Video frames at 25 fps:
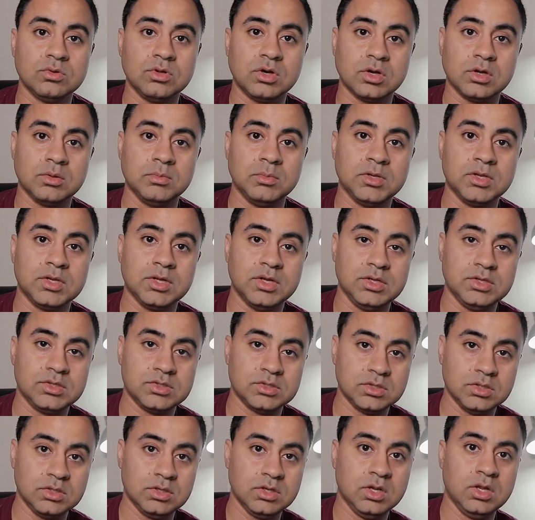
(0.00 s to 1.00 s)

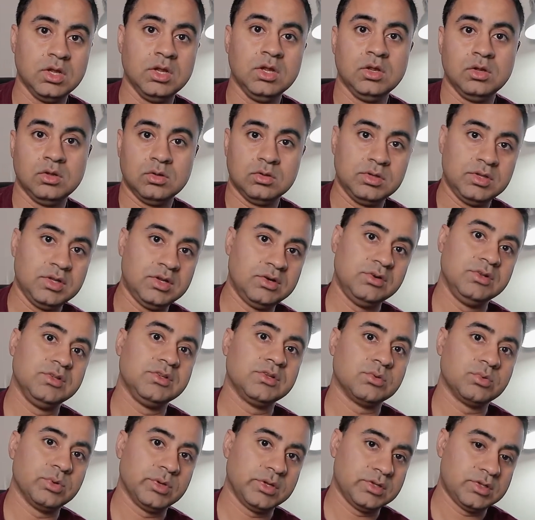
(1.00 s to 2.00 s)
documentation, there is
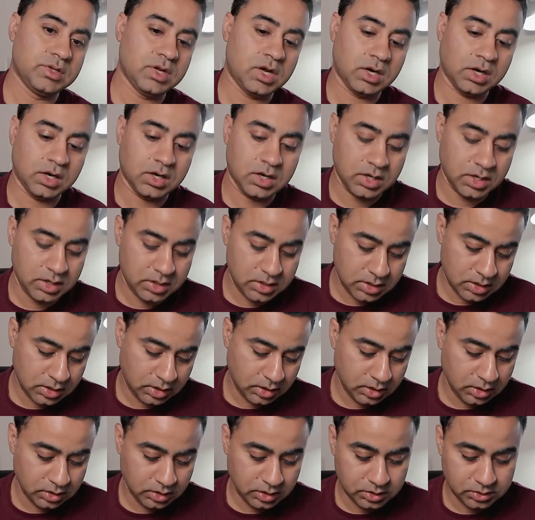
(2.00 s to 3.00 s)
a quick start guide
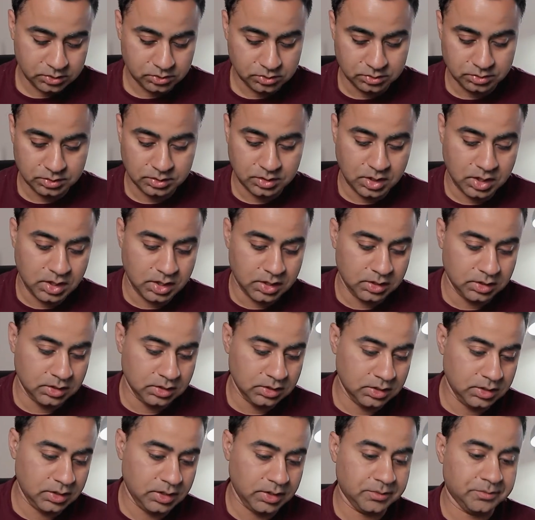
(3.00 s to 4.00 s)
that can get you started
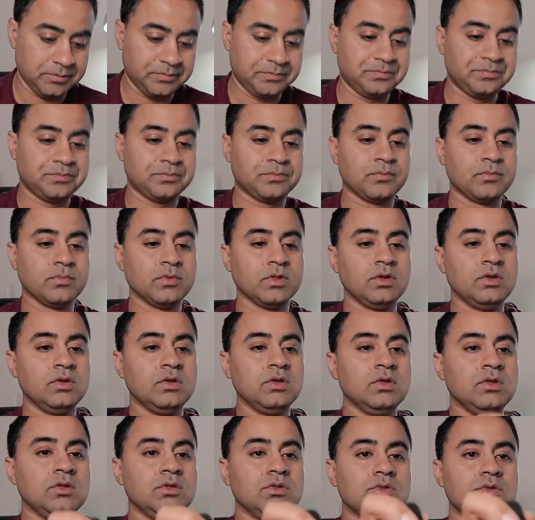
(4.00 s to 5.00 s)
early.
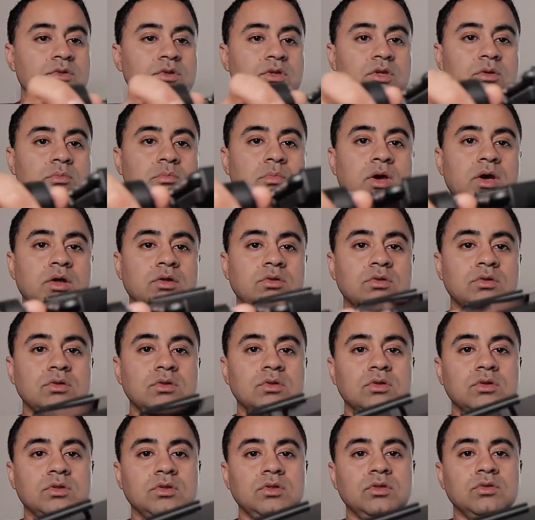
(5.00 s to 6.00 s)
So you
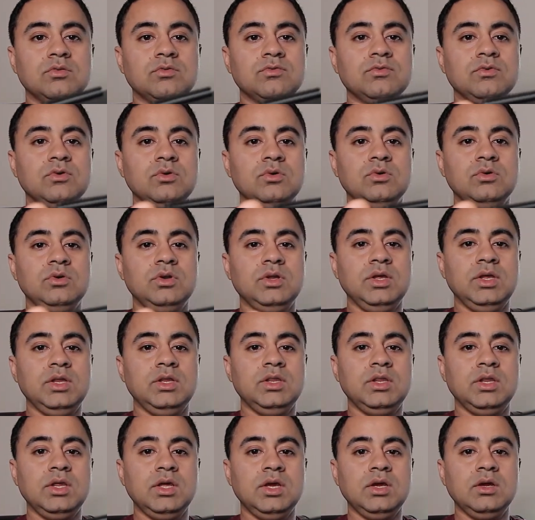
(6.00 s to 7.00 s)
mount your phone
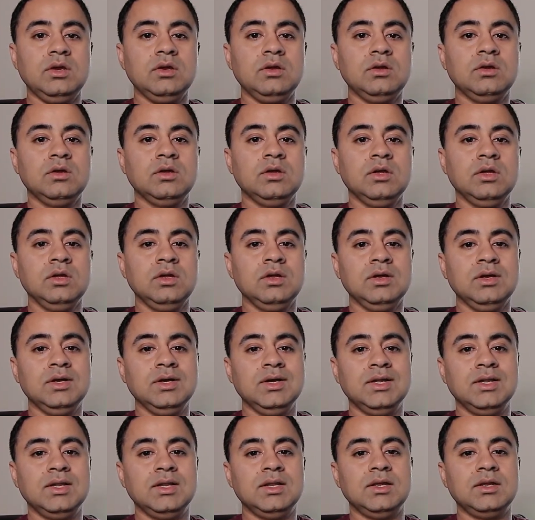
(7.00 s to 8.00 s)
in there,
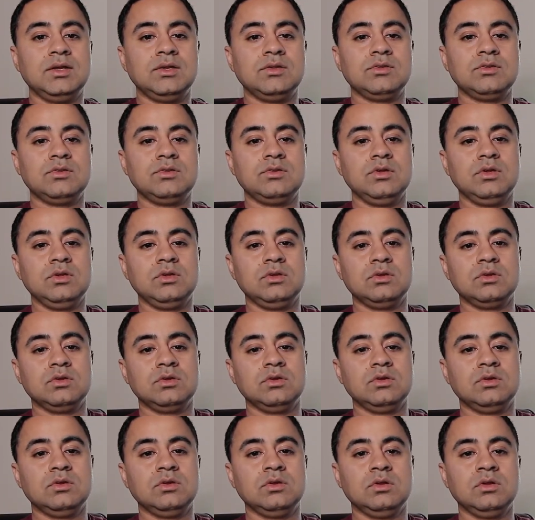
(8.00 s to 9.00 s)
let it sit,
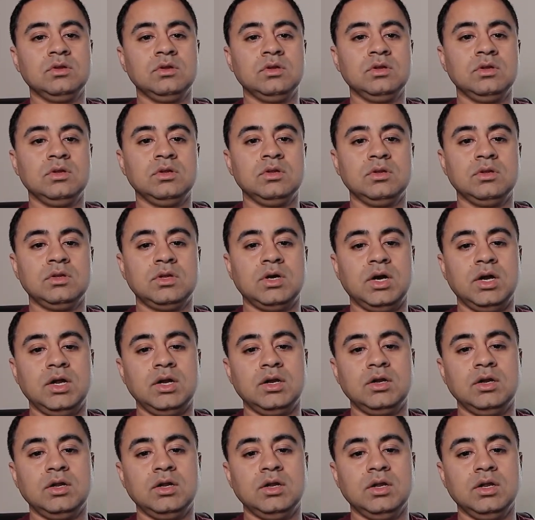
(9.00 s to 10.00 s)

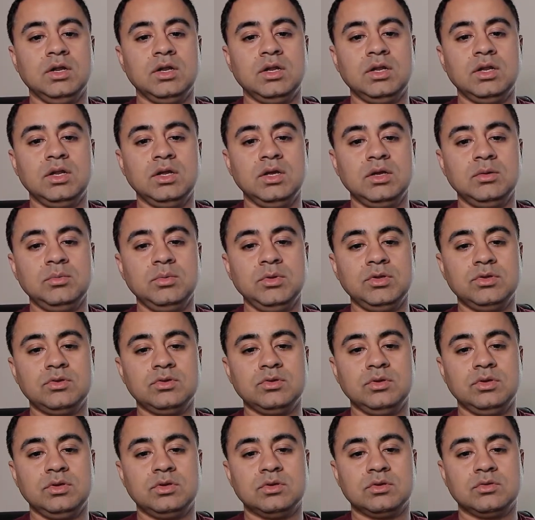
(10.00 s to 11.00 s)
tighten it a little bit
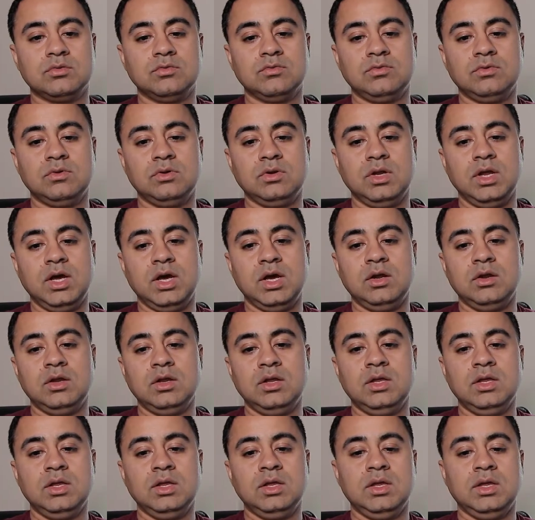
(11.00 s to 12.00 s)
so it doesn't fall
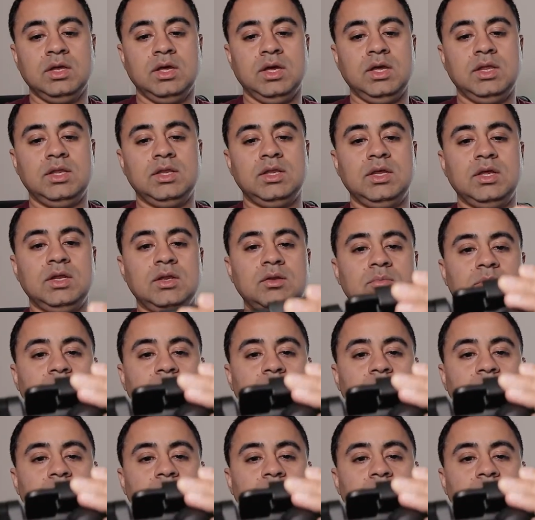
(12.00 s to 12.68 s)
out, and then